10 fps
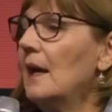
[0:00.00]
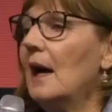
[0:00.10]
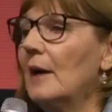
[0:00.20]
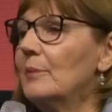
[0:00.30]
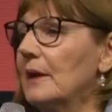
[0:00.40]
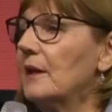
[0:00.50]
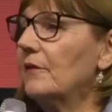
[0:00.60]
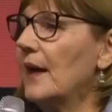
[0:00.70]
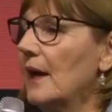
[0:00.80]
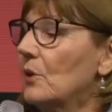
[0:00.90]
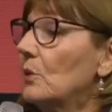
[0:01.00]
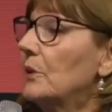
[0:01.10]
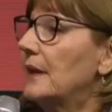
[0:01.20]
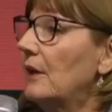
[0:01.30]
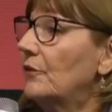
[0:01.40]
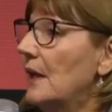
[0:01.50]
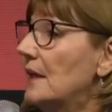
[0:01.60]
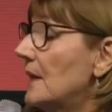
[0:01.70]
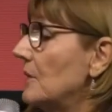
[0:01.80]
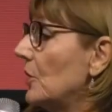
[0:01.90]
I believe they are all the
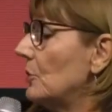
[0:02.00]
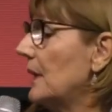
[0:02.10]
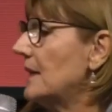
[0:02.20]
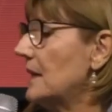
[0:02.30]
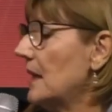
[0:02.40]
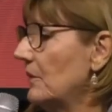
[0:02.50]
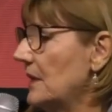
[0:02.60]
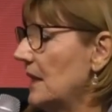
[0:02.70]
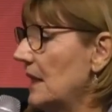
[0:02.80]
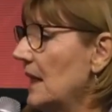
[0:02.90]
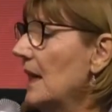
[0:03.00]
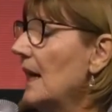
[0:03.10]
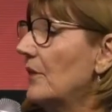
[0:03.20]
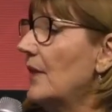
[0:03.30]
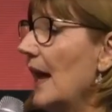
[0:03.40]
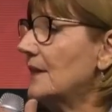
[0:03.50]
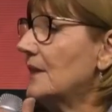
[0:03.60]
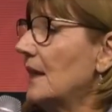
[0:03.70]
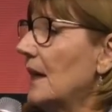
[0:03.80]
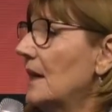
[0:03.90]
giftings and the creativity that
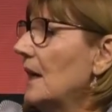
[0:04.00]
uh,